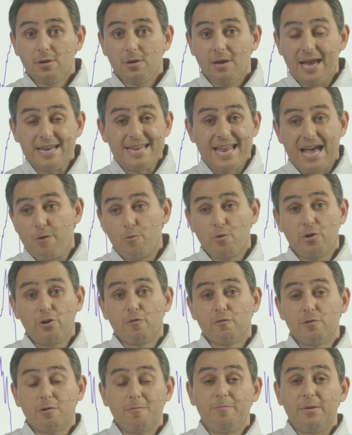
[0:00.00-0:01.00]
And now we're at
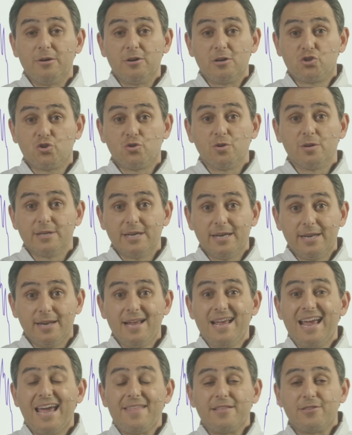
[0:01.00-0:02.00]
over a, a trillion.
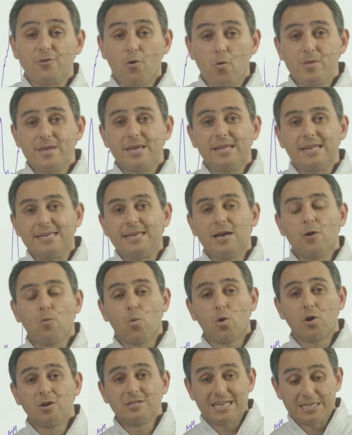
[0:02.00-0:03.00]
And that's only going to get
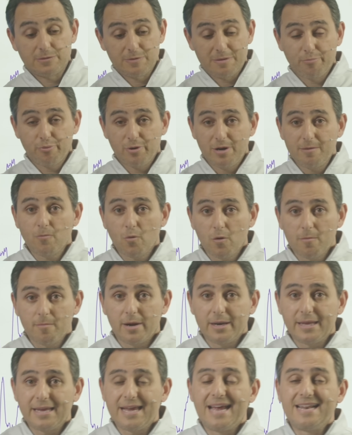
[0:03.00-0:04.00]
worse as we print more
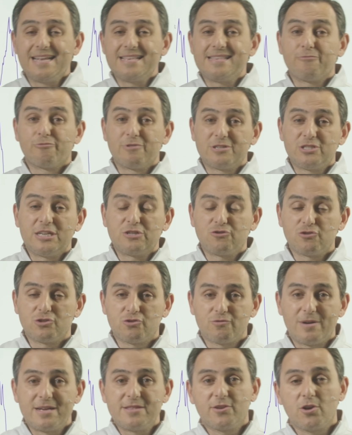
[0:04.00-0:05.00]
money and as
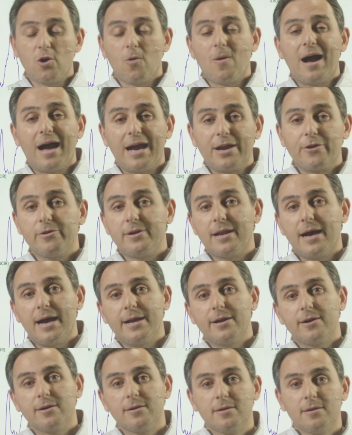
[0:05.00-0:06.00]
interest rates go higher and
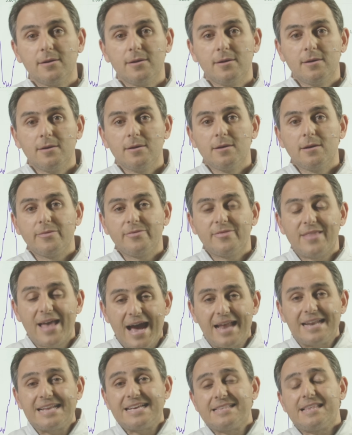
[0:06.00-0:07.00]
higher.
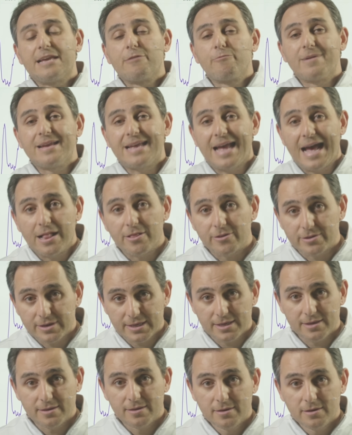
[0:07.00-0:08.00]
That is a
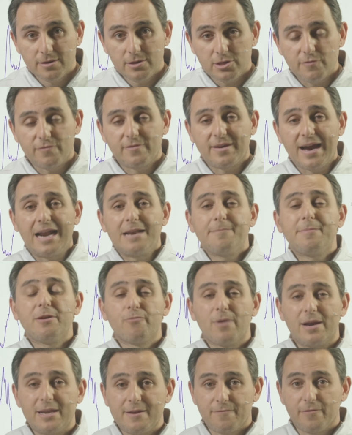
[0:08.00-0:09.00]
reality. You've got to be
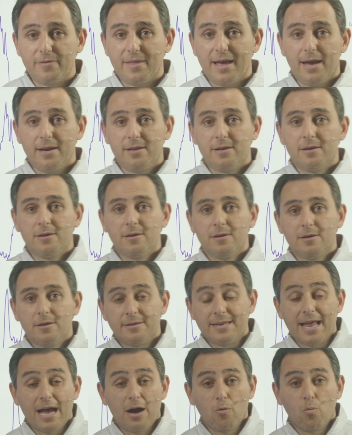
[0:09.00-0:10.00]
ready for that.
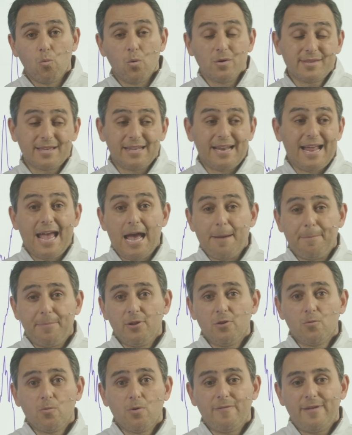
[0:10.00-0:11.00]
Now, what's going to happen
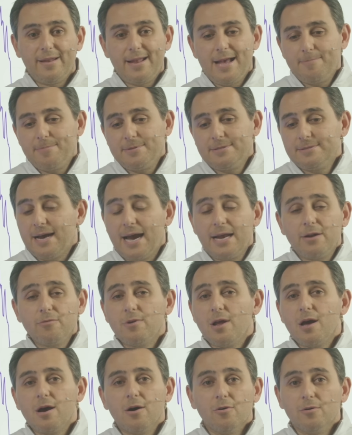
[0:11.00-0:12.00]
in the world that happens? I don't
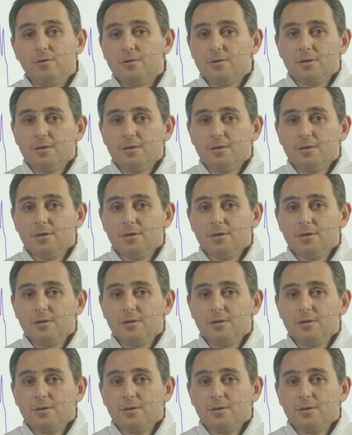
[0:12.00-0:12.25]
know.